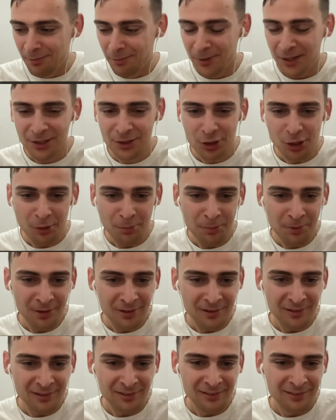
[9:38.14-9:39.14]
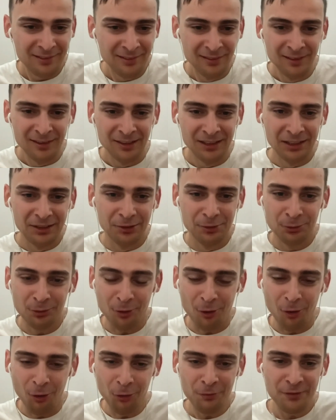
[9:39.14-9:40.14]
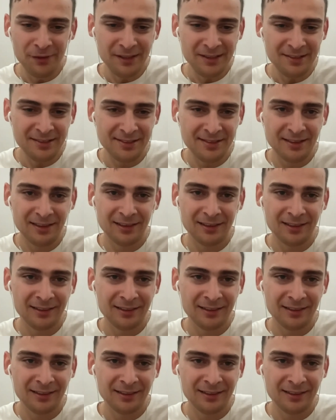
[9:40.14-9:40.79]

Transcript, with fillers: big job. Do all things